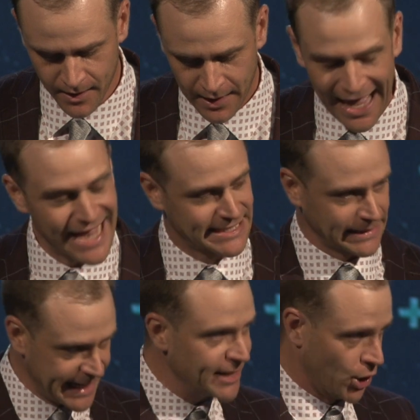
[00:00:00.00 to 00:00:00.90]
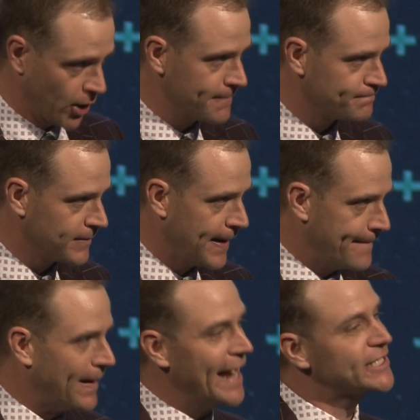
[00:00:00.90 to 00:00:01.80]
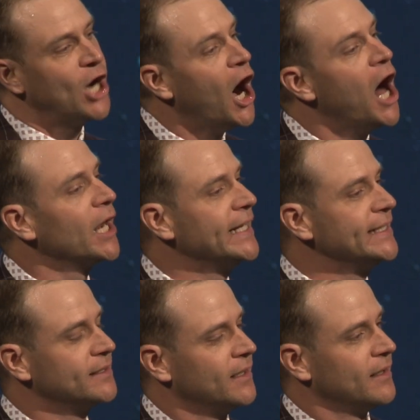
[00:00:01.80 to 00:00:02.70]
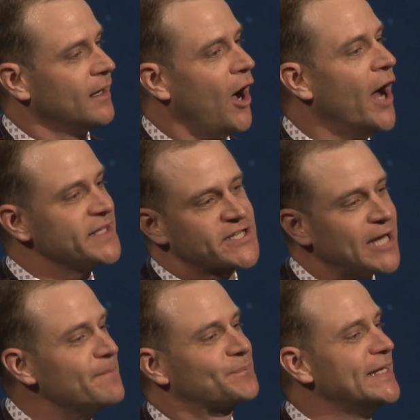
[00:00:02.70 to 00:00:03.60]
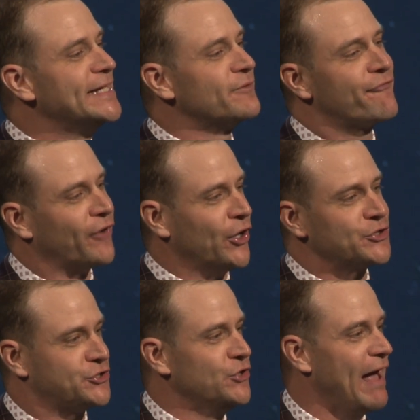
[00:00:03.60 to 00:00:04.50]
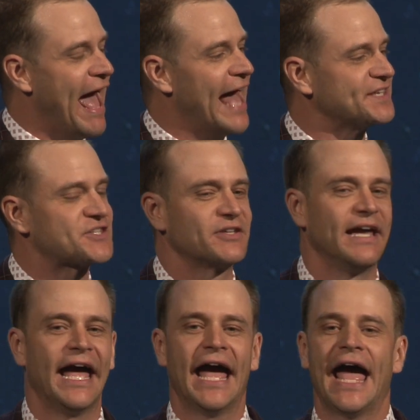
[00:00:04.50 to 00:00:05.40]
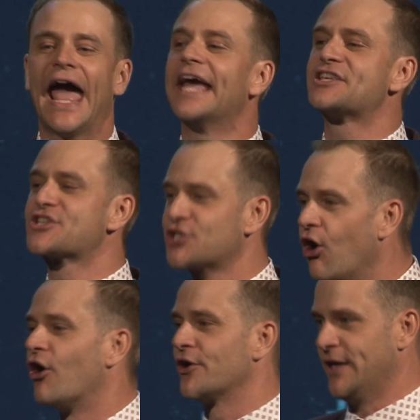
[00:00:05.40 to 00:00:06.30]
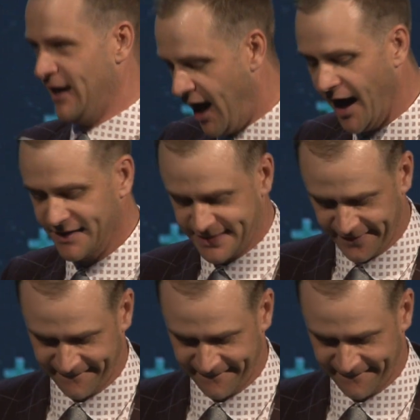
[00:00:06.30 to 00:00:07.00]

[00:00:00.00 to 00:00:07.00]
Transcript: as leader by calling on something referred to as a sword hunt.